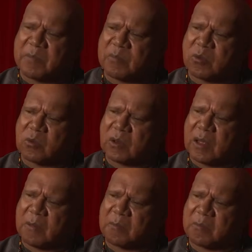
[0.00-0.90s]
people
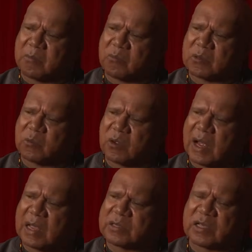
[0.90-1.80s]
were
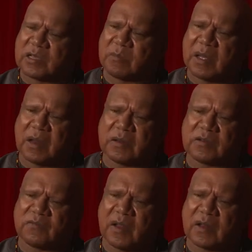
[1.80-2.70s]
asking about this
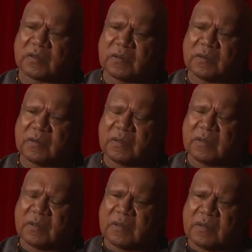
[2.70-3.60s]
fella
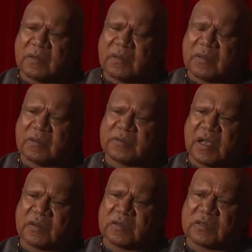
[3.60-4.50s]
who
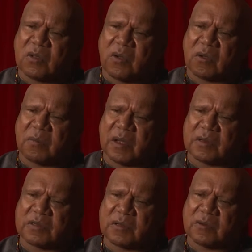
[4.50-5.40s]
sang this song about
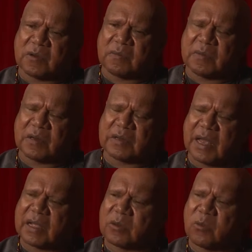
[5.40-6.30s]
children being
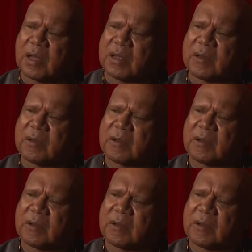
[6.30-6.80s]
taken away.